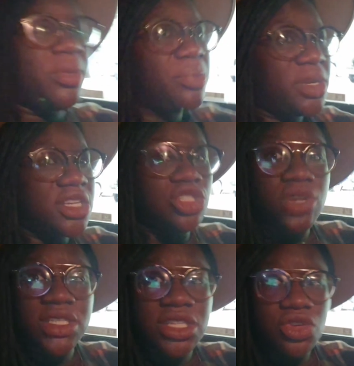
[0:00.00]
people that's
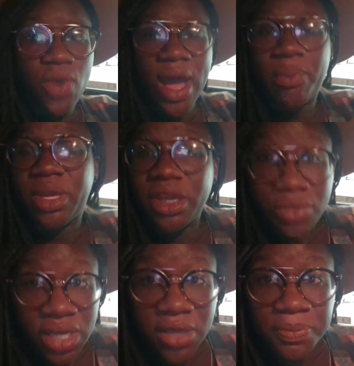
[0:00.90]
stressing you out,
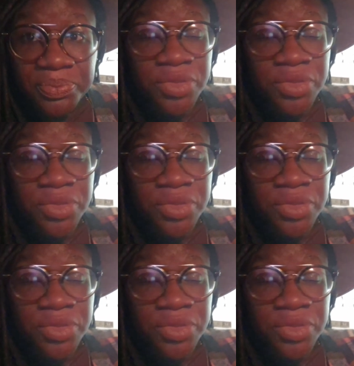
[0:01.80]
period.